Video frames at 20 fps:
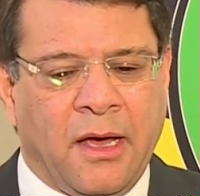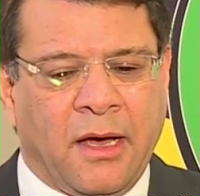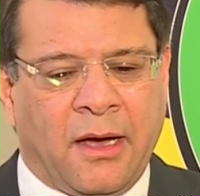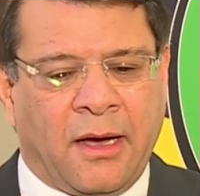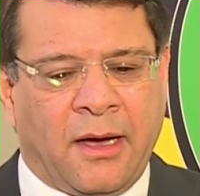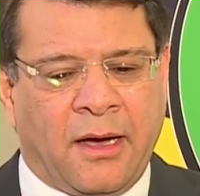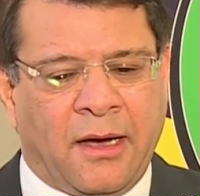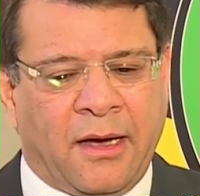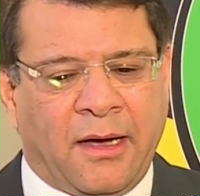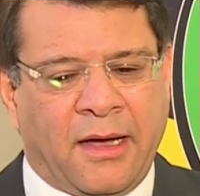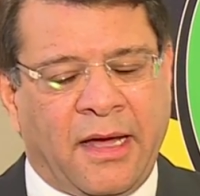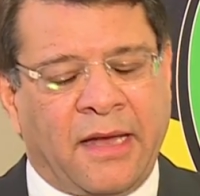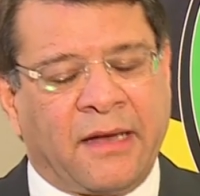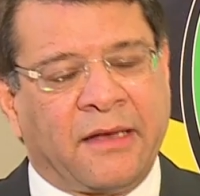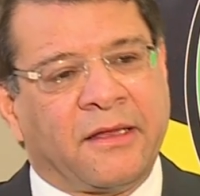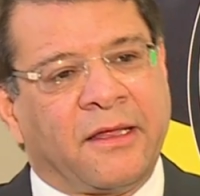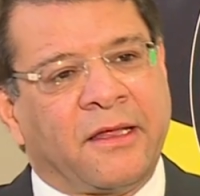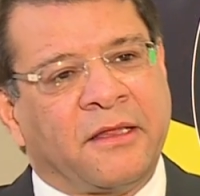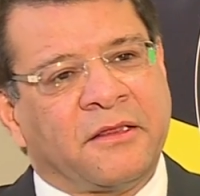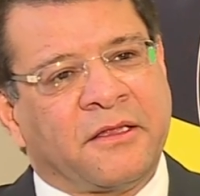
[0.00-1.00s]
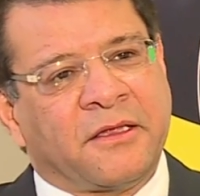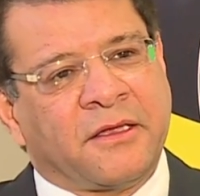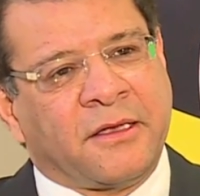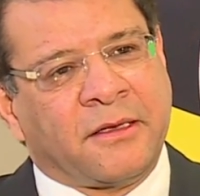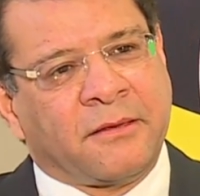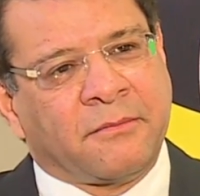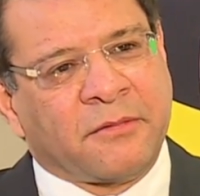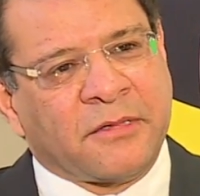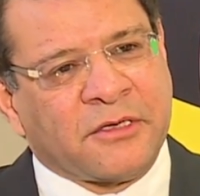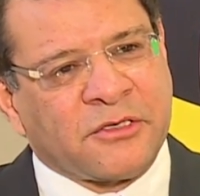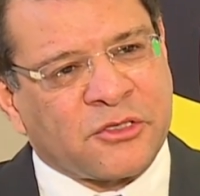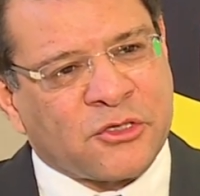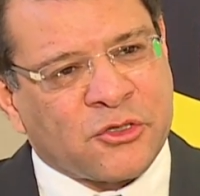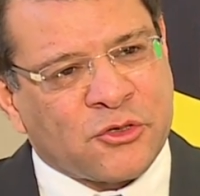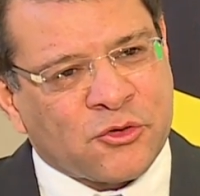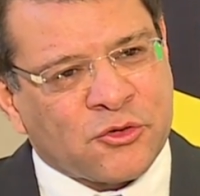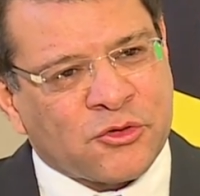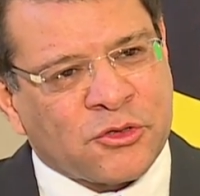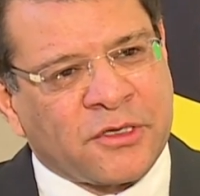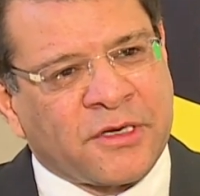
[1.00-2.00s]
And the
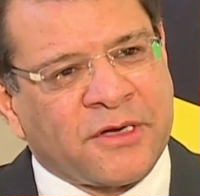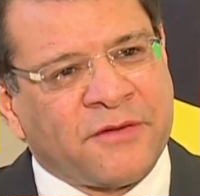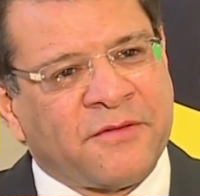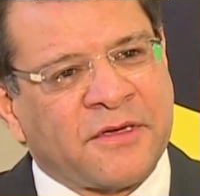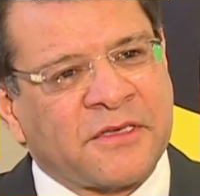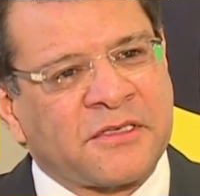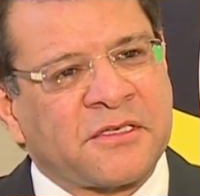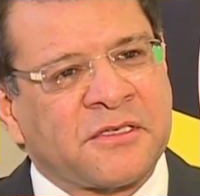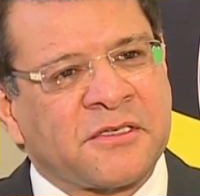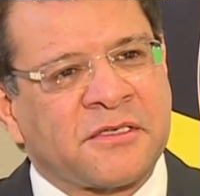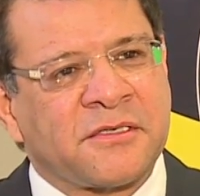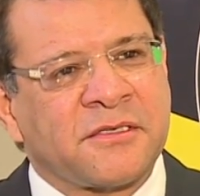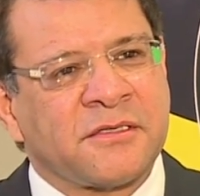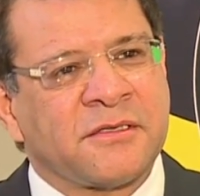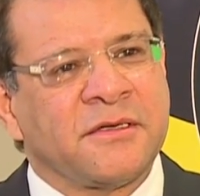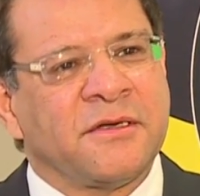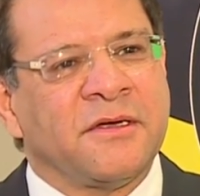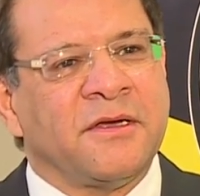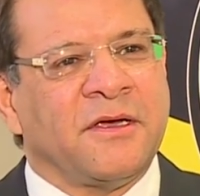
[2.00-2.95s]
institutional investors